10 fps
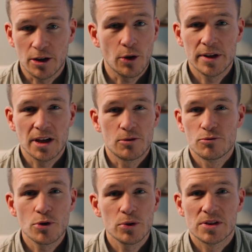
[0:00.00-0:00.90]
going down
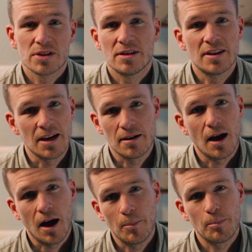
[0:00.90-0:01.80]
routes that
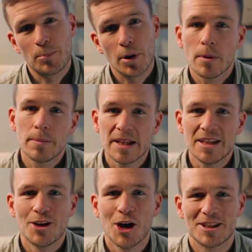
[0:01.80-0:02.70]
are probably
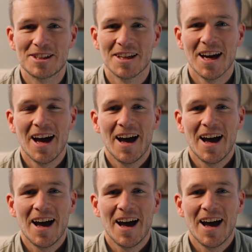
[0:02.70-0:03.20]
not